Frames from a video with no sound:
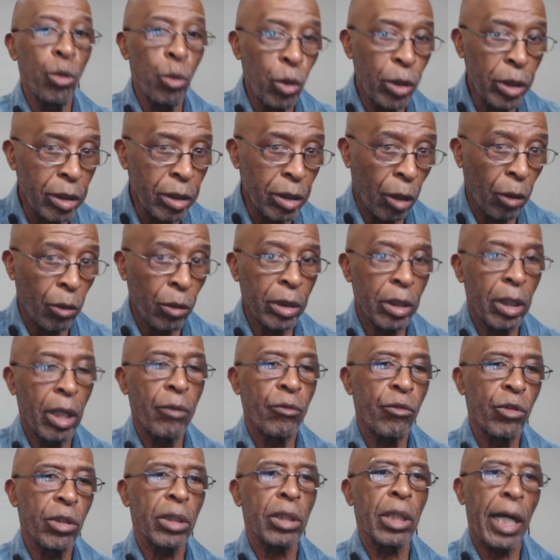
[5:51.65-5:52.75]
wouldn't know it
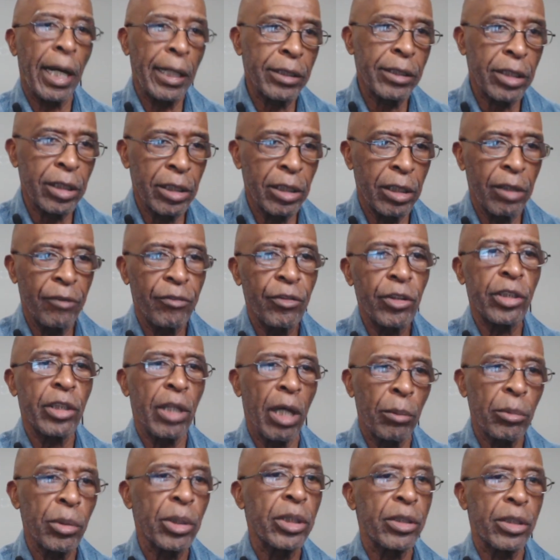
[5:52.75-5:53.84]
and realize it if you
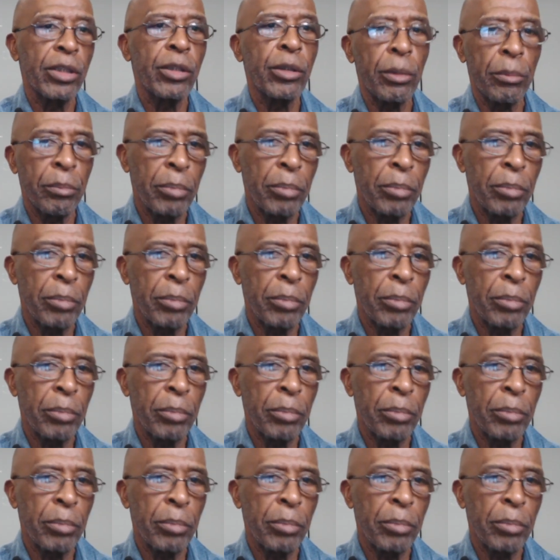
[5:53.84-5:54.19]
stopped listening to